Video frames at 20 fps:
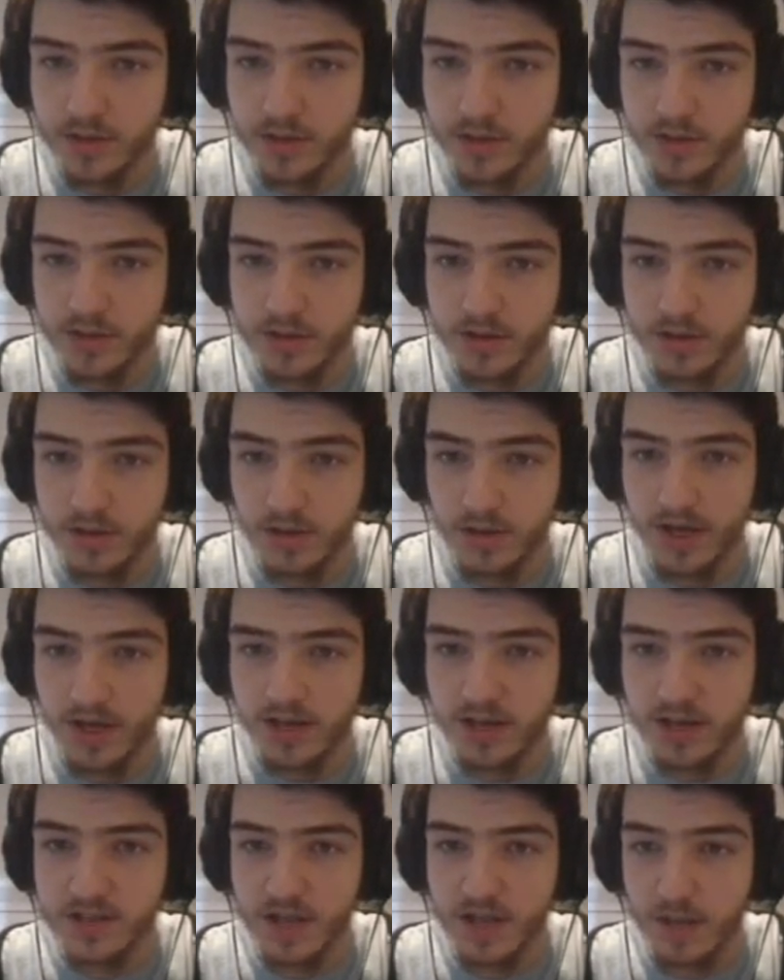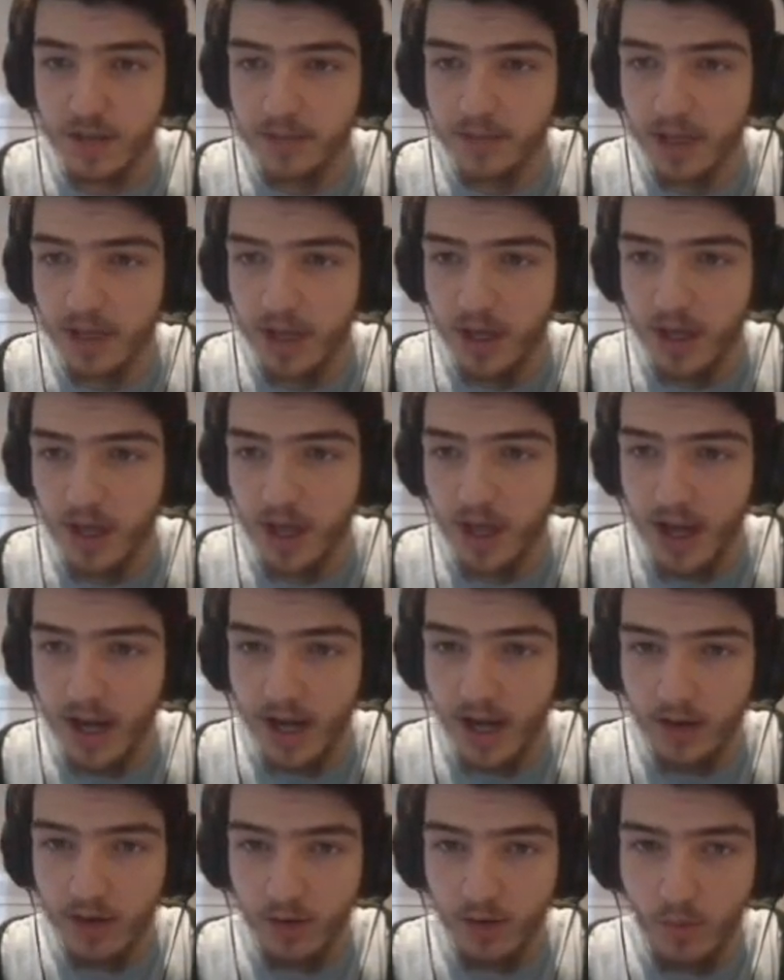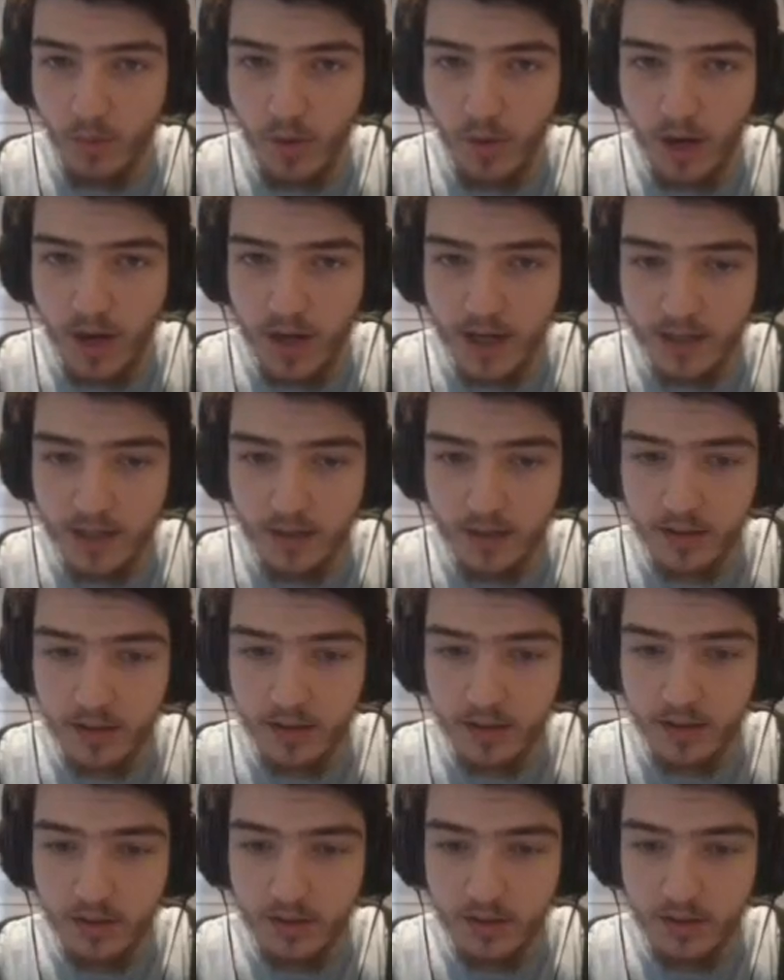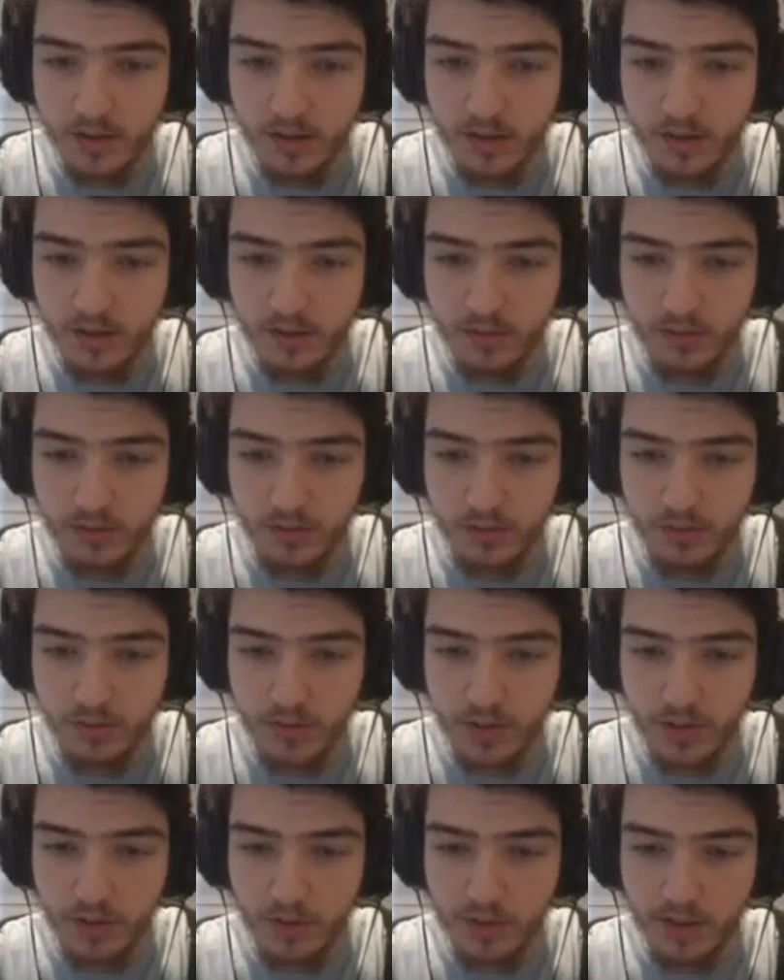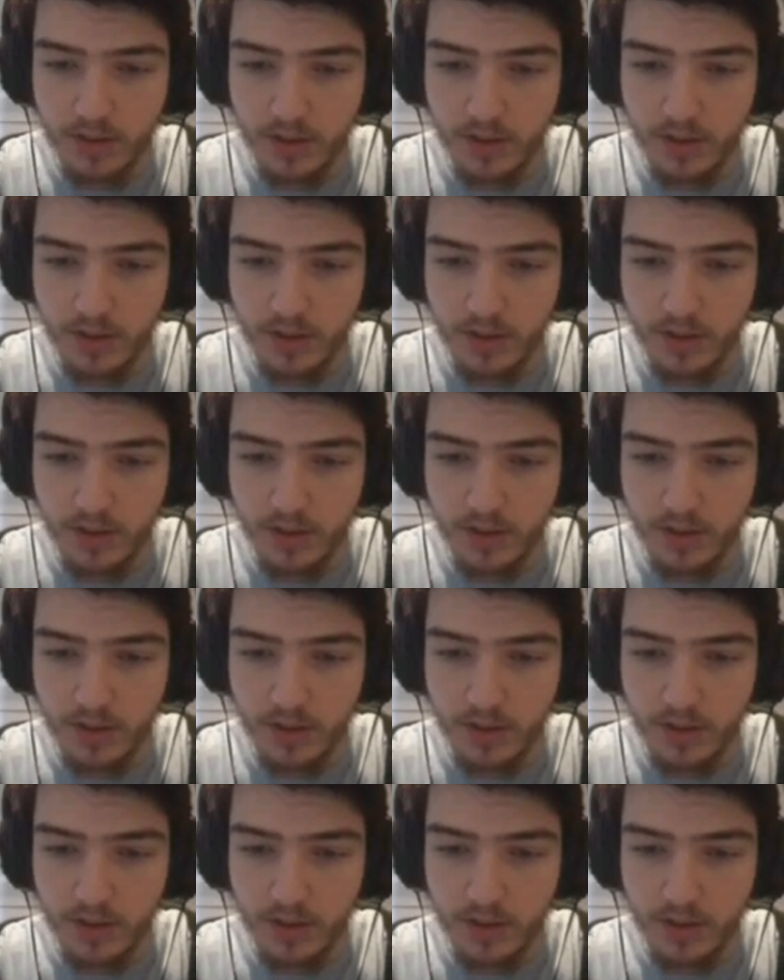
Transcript: So I kind of stopped. And I don't know why... Ooh, an Enderman.